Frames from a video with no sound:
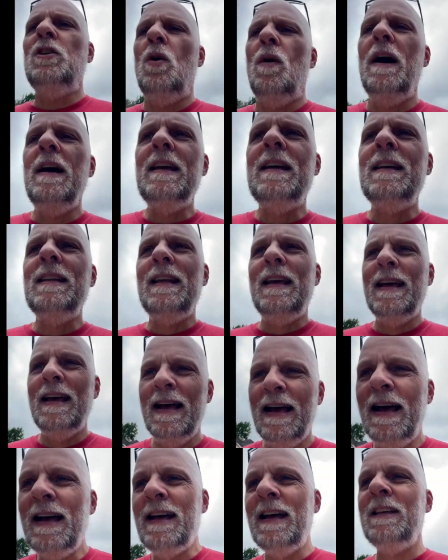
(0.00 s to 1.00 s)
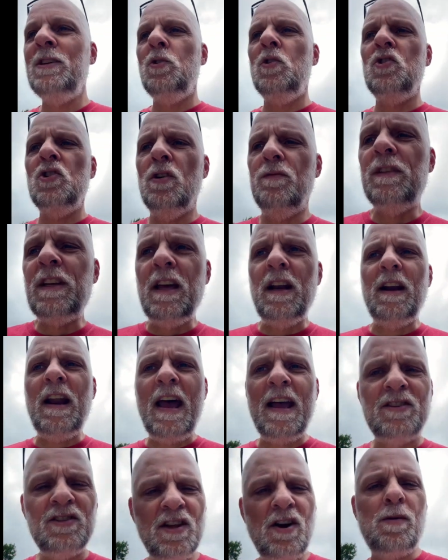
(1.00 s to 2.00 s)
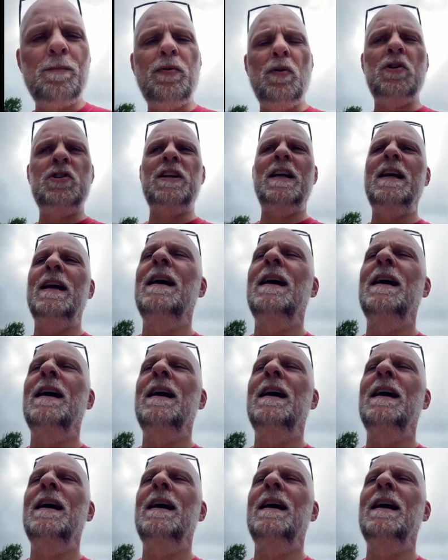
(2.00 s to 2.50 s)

hiking, you deserve to get an accidental pushy,